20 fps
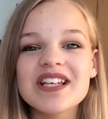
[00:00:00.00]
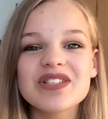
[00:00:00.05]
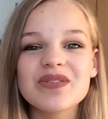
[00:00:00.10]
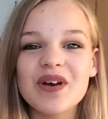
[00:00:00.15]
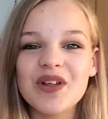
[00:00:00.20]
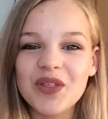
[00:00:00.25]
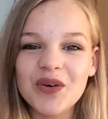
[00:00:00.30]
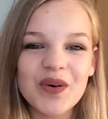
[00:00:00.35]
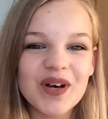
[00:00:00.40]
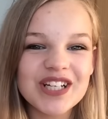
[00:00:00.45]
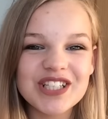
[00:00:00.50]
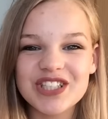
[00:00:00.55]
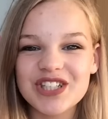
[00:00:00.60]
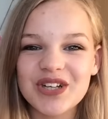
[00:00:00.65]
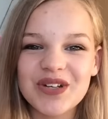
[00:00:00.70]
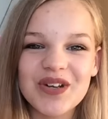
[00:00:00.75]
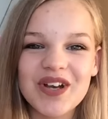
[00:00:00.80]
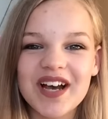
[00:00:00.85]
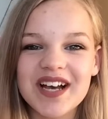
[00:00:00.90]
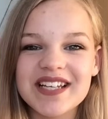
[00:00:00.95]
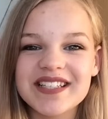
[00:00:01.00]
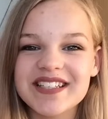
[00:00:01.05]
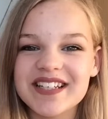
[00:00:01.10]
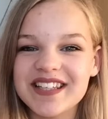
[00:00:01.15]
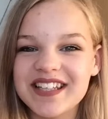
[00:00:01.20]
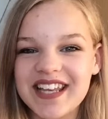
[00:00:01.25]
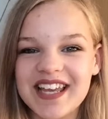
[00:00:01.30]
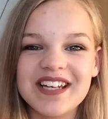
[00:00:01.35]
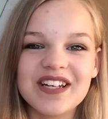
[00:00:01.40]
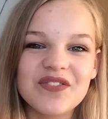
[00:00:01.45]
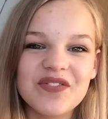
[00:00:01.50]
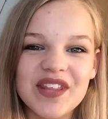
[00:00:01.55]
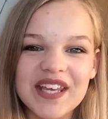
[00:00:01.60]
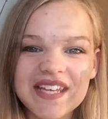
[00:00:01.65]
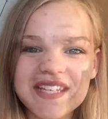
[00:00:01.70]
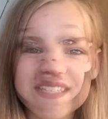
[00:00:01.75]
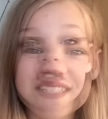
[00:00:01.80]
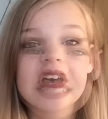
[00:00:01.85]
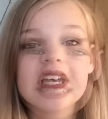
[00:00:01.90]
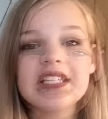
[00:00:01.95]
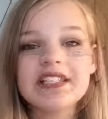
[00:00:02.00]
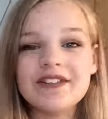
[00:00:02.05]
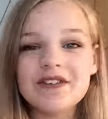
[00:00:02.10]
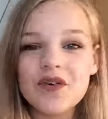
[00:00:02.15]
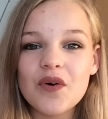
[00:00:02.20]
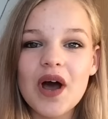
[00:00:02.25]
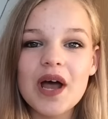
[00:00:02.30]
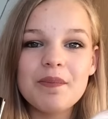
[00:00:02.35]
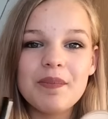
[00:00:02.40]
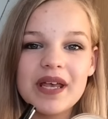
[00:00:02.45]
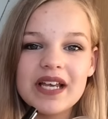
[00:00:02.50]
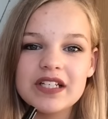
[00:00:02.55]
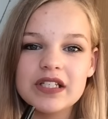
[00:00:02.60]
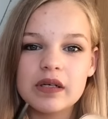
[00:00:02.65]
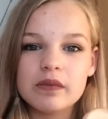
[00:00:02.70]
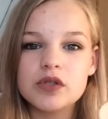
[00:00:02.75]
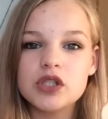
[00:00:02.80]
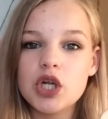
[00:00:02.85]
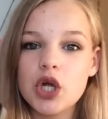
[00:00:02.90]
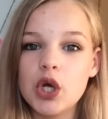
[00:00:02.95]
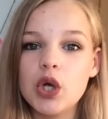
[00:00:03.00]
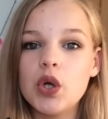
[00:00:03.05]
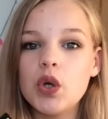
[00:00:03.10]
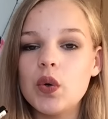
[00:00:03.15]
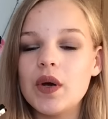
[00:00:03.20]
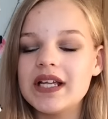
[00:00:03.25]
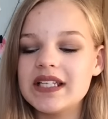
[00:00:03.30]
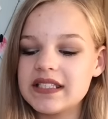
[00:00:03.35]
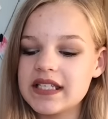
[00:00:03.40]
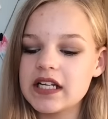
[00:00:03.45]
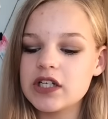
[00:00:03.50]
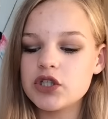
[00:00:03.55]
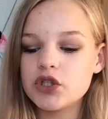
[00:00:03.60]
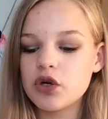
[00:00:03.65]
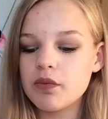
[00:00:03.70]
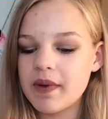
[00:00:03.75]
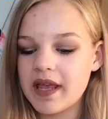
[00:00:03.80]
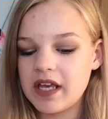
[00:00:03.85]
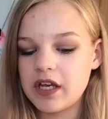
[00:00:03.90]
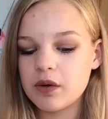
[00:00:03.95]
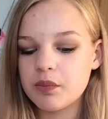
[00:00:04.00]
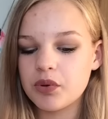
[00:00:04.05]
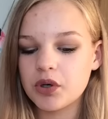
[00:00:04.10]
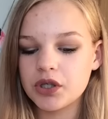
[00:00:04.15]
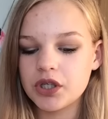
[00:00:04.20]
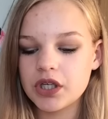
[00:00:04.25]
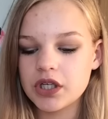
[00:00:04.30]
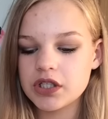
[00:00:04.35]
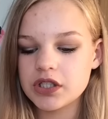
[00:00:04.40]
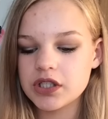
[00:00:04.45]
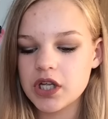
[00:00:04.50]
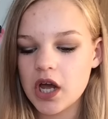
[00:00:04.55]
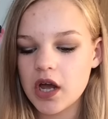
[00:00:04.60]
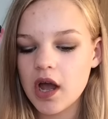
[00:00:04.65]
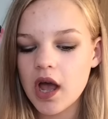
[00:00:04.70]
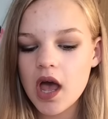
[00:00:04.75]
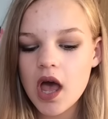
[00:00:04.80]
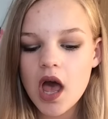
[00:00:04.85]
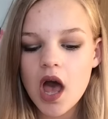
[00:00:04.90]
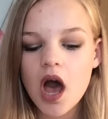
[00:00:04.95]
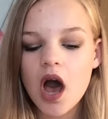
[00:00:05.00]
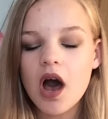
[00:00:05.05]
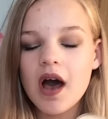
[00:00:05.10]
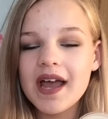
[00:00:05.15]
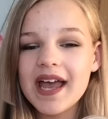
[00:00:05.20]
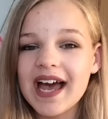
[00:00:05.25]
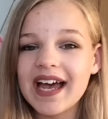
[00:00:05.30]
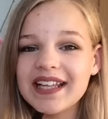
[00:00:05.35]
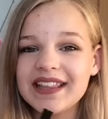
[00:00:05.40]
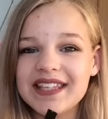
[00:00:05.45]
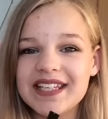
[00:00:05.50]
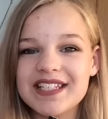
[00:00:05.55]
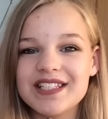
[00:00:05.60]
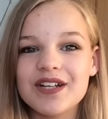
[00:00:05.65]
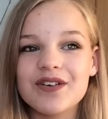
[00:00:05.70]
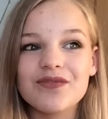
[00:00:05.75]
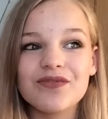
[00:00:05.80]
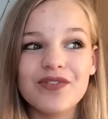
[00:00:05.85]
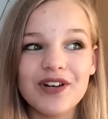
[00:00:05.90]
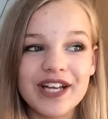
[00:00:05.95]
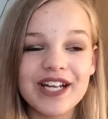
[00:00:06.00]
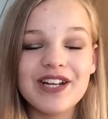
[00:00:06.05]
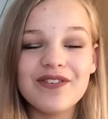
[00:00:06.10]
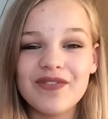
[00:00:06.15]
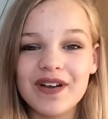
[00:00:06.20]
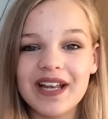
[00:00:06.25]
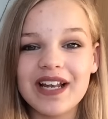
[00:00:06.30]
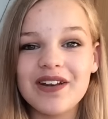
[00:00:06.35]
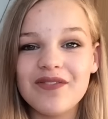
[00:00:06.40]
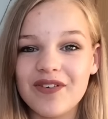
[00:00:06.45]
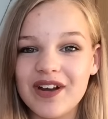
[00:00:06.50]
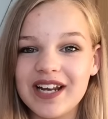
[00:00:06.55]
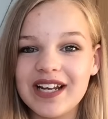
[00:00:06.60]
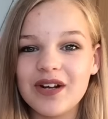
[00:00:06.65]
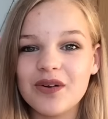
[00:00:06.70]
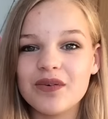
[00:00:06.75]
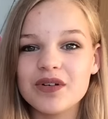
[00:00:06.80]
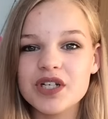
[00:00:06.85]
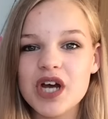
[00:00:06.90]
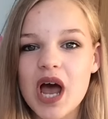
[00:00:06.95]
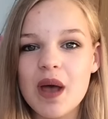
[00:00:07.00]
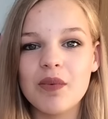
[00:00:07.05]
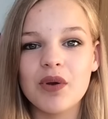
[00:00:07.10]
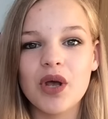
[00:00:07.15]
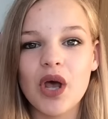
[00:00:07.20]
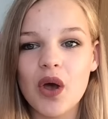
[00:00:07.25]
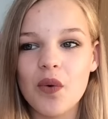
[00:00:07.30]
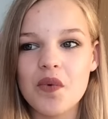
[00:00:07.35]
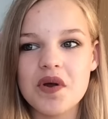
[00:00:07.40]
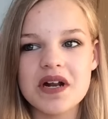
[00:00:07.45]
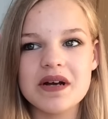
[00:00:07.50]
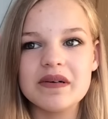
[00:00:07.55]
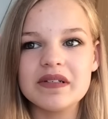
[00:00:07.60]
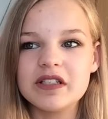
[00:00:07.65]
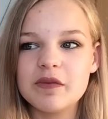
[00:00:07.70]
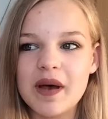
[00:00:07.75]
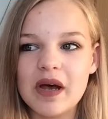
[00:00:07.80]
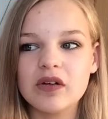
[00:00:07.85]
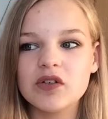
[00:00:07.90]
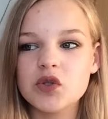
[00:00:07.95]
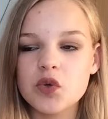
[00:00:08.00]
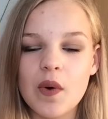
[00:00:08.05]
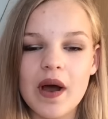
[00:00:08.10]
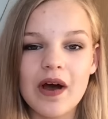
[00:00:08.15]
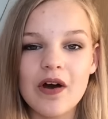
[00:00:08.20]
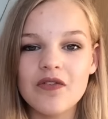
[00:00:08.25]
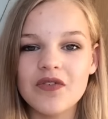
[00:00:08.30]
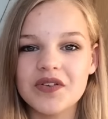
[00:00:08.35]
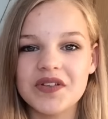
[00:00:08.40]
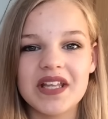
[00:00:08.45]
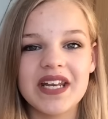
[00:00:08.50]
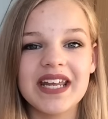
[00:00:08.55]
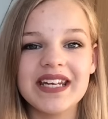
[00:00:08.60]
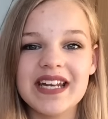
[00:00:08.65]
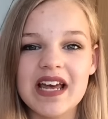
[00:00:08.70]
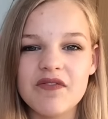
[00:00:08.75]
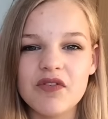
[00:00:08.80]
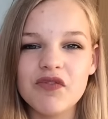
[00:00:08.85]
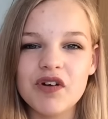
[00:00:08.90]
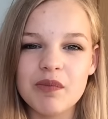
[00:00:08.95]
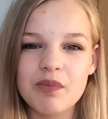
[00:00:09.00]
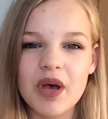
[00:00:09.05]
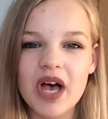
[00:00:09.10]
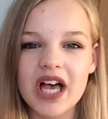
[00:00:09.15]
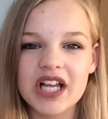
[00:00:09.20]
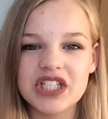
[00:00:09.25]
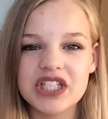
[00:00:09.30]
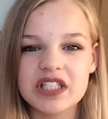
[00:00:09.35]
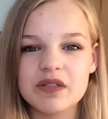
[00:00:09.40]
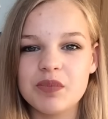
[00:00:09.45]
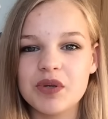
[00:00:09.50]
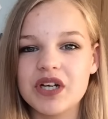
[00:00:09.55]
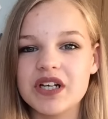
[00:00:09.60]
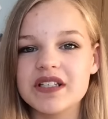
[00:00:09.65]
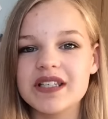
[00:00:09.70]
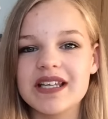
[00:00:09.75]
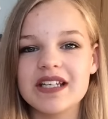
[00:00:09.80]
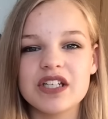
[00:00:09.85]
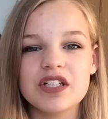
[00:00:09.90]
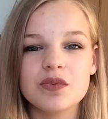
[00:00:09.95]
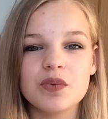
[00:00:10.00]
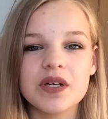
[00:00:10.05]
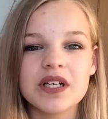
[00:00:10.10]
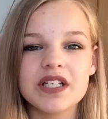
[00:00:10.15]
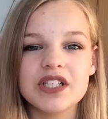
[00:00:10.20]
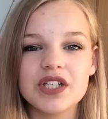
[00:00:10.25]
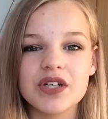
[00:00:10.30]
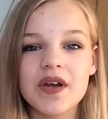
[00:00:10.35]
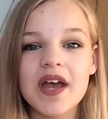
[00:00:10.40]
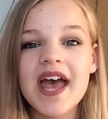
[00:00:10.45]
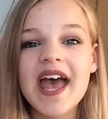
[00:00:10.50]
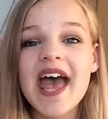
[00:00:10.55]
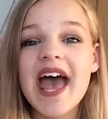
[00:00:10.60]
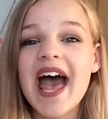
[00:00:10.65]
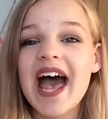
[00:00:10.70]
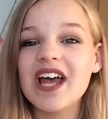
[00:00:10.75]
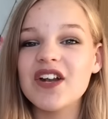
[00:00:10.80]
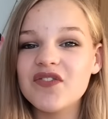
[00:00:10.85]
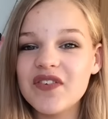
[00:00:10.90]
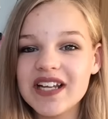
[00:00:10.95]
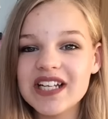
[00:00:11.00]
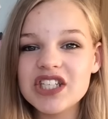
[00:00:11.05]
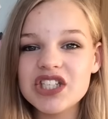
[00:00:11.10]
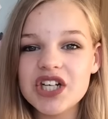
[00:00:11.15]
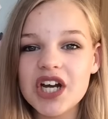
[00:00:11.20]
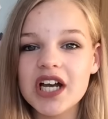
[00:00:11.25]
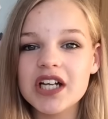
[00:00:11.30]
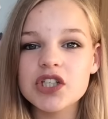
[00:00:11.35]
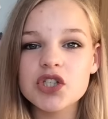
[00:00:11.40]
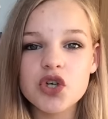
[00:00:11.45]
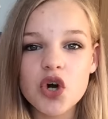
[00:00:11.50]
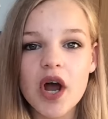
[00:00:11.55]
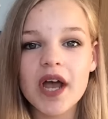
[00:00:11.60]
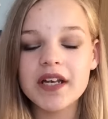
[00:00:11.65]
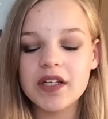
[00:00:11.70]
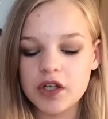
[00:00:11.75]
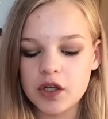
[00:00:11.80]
so I thought I'd show you guys at the end of this. So first of all, I picked up two essential makeup products. So I had these a really, really, really long time ago when I was about 12, and then I never repurchased because I just wanted to adventure and try